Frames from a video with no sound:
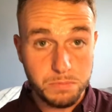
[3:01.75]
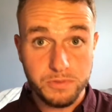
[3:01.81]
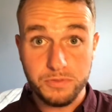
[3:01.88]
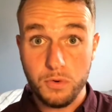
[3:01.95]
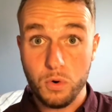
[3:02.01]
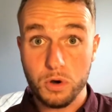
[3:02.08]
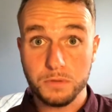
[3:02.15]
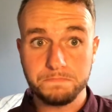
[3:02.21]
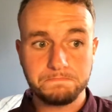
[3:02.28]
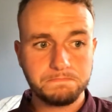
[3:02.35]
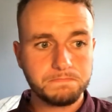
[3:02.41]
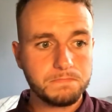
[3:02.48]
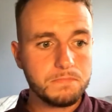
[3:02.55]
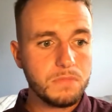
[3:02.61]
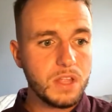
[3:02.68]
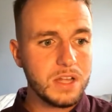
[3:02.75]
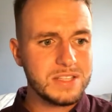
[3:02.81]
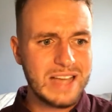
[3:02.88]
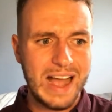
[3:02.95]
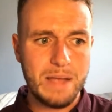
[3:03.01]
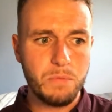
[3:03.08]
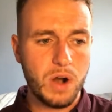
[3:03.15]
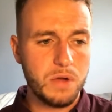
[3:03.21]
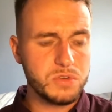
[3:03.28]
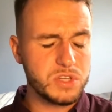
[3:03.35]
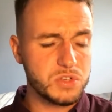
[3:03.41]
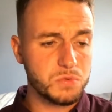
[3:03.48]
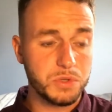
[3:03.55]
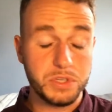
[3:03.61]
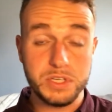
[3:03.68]
before, a time where I was
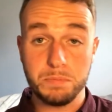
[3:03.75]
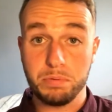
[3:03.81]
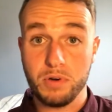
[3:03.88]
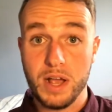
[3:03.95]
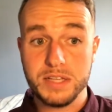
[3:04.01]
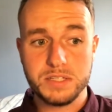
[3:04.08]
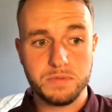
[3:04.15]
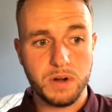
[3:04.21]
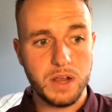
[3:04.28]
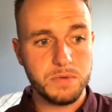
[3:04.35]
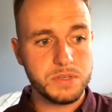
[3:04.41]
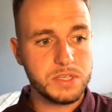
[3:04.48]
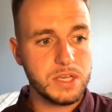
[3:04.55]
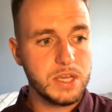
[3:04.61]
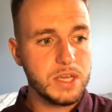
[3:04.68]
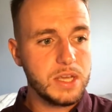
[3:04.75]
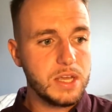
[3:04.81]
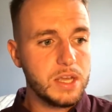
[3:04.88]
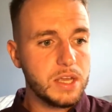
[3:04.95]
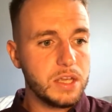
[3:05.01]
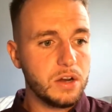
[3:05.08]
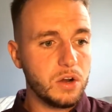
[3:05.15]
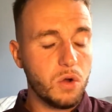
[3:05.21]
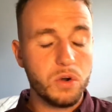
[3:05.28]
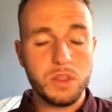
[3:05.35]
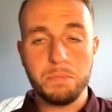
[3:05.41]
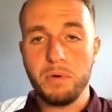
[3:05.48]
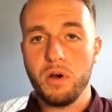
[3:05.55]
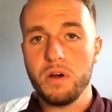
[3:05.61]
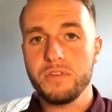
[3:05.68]
just really depressed, where I was, going to
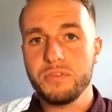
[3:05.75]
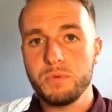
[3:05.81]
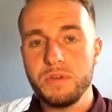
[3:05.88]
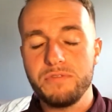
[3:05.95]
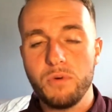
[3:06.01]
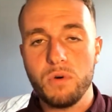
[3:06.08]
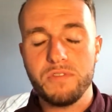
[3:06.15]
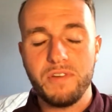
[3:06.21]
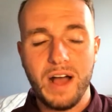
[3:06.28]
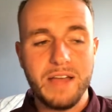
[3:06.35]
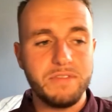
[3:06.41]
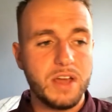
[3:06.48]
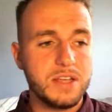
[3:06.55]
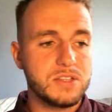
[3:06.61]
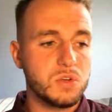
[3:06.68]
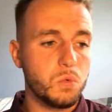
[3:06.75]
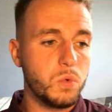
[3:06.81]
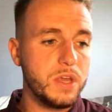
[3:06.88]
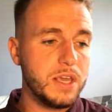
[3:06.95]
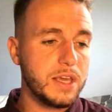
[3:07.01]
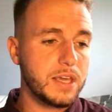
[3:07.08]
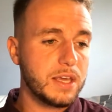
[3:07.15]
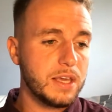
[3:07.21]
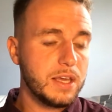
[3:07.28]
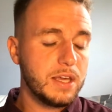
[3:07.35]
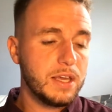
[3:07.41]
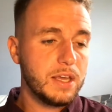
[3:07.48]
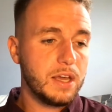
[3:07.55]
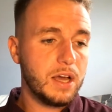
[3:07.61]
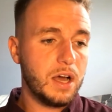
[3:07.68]
the bar 3, 4, 5 nights a week
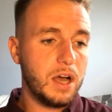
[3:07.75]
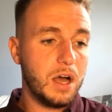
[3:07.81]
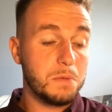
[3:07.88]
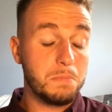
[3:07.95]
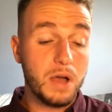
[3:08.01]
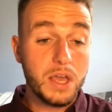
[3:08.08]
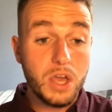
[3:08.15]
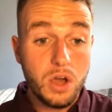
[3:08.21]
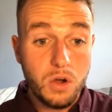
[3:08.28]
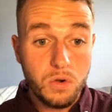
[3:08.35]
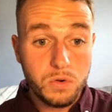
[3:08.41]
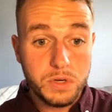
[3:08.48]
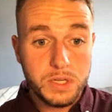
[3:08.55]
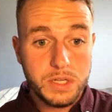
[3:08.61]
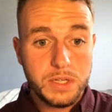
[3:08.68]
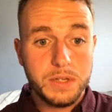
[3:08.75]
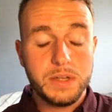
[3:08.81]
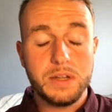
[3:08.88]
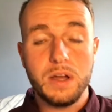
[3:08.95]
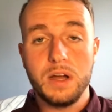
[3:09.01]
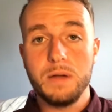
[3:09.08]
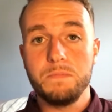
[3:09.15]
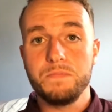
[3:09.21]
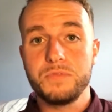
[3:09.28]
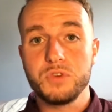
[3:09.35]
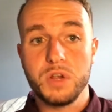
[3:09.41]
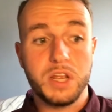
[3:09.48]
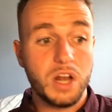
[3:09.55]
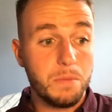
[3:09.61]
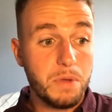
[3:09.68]
on my own,
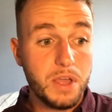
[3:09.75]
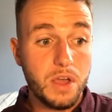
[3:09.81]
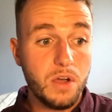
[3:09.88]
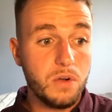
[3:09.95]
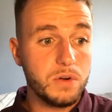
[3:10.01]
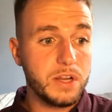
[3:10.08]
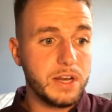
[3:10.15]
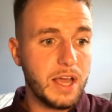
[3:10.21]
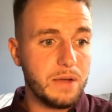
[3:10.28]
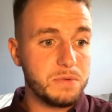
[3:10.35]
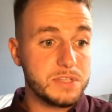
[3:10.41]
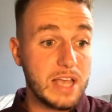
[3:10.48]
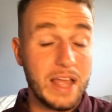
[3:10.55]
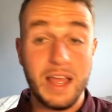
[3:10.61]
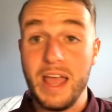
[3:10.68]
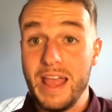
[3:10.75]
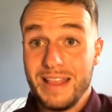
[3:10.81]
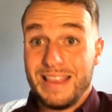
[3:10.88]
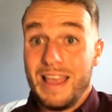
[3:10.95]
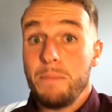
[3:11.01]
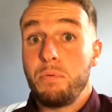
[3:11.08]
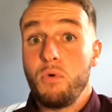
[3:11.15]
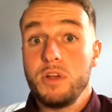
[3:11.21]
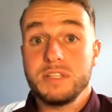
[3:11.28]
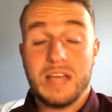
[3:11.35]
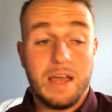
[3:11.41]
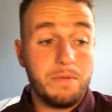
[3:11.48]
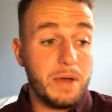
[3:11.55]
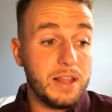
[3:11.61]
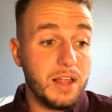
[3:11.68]
drinking on my own. And I was at that point in
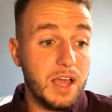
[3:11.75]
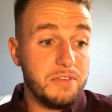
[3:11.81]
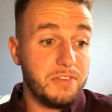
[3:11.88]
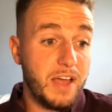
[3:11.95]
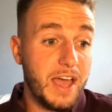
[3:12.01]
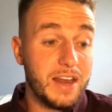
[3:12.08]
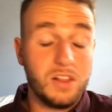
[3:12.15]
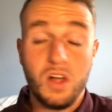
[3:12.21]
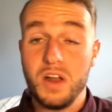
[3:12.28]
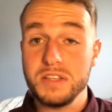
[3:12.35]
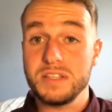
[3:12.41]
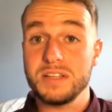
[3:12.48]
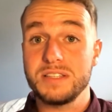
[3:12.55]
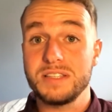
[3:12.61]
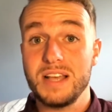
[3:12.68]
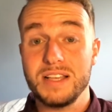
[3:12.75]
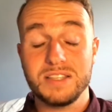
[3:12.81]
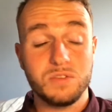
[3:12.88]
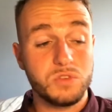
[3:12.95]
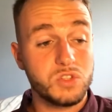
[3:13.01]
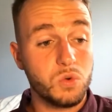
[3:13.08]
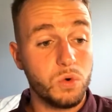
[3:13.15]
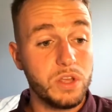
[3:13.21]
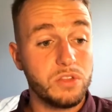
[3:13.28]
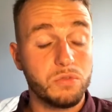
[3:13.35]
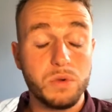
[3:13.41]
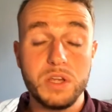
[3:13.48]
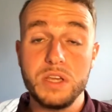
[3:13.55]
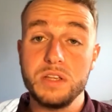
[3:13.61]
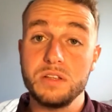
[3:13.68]
time in my life, I had a lot of success. I was
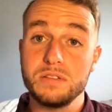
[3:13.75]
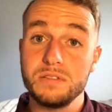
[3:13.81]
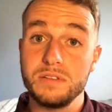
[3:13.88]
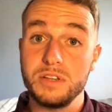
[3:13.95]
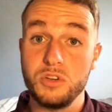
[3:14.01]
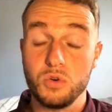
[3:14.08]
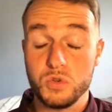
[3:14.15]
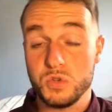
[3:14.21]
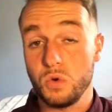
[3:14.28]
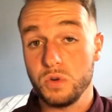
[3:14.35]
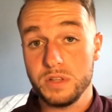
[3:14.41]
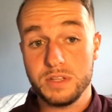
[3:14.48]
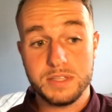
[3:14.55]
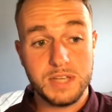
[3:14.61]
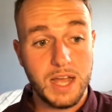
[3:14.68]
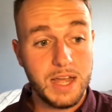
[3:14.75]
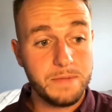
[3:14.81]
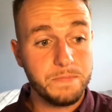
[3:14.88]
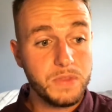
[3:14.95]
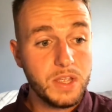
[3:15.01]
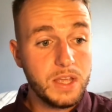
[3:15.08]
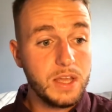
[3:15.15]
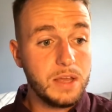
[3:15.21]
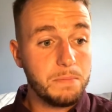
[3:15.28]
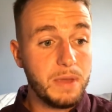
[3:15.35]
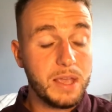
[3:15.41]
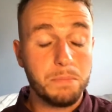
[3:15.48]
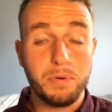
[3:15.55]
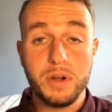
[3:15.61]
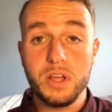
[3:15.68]
23 years old at the time,
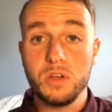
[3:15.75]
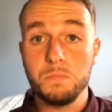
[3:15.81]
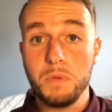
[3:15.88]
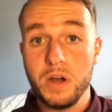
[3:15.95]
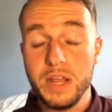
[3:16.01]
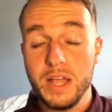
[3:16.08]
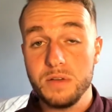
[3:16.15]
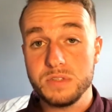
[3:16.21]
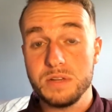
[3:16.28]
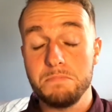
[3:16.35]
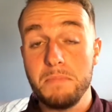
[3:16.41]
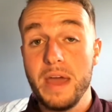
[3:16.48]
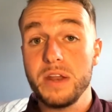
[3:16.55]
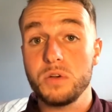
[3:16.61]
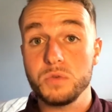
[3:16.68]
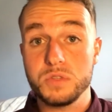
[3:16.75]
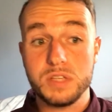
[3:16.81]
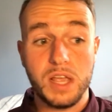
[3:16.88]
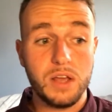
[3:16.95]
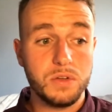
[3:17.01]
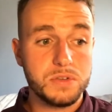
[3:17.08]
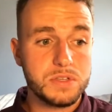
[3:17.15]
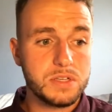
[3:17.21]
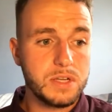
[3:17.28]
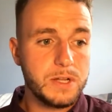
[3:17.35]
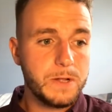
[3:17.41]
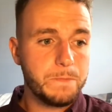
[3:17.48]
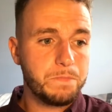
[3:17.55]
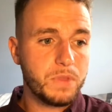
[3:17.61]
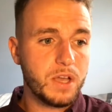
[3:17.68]
making pretty good money. I was in medical sales.
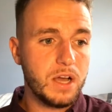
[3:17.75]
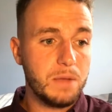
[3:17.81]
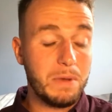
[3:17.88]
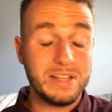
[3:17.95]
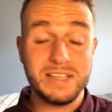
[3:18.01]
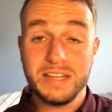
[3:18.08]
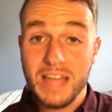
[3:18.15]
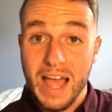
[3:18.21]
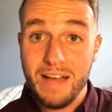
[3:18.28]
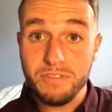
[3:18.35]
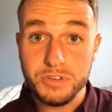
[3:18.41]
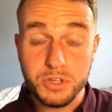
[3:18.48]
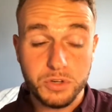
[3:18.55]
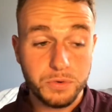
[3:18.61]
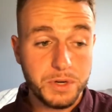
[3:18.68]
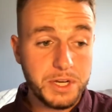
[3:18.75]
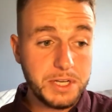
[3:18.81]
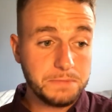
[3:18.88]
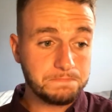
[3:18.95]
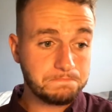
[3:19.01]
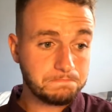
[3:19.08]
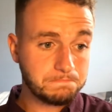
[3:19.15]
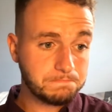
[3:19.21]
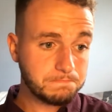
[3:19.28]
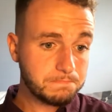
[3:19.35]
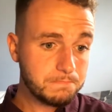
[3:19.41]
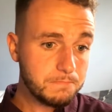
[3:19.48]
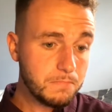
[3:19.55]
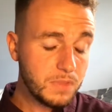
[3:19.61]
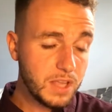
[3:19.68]
I didn't have a degree,
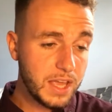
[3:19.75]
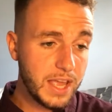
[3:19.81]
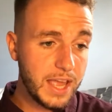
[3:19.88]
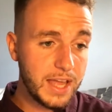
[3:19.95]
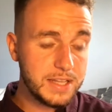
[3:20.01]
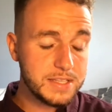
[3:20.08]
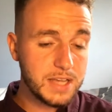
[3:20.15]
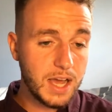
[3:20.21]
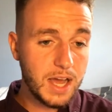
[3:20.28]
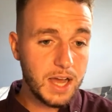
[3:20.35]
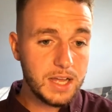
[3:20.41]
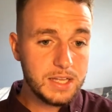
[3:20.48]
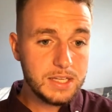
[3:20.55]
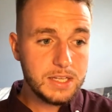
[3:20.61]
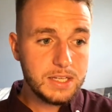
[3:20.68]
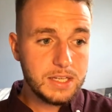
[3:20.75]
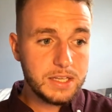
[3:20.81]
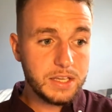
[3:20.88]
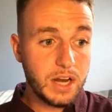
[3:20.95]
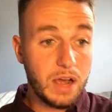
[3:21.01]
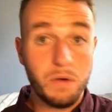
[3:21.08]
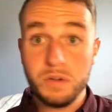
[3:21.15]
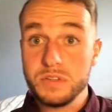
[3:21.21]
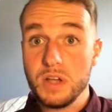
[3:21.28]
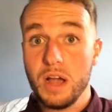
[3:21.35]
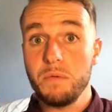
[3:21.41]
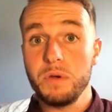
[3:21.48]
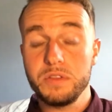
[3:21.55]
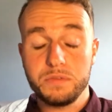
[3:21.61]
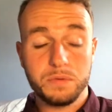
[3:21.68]
and so I
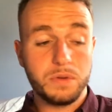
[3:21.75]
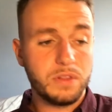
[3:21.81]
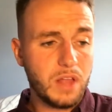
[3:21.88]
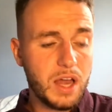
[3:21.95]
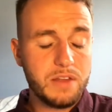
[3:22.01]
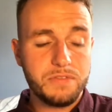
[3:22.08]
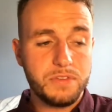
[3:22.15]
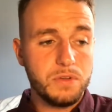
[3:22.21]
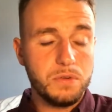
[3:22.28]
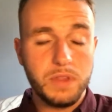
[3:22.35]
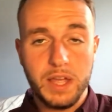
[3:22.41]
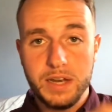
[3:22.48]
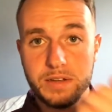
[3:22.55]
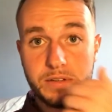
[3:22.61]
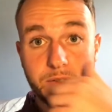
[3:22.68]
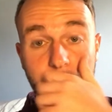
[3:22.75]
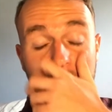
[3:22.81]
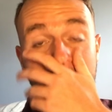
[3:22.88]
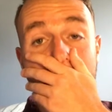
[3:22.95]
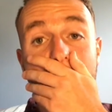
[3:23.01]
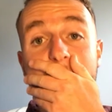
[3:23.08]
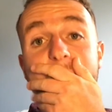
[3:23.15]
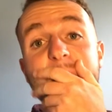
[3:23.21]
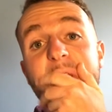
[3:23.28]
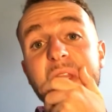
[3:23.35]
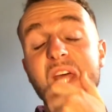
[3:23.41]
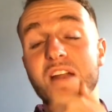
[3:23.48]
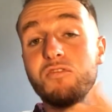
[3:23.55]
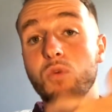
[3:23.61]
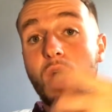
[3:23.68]
went through. A lot of you that
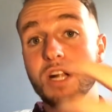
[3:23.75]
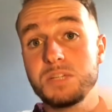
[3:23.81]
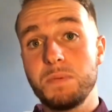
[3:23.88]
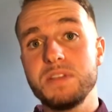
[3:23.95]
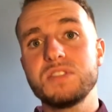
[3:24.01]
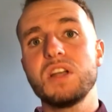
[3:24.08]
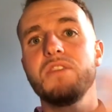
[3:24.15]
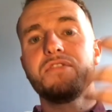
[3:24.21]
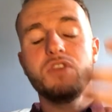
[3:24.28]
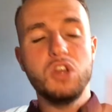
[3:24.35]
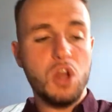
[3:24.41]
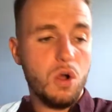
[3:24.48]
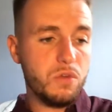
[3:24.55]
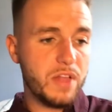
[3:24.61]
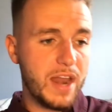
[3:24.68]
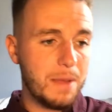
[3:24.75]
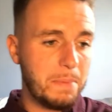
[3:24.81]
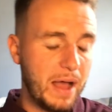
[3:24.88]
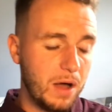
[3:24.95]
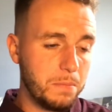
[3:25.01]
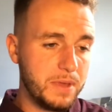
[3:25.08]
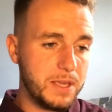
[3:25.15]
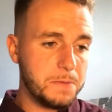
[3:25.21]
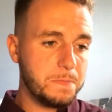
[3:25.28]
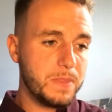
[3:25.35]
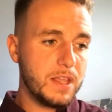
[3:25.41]
that have watched my stuff and know that about me,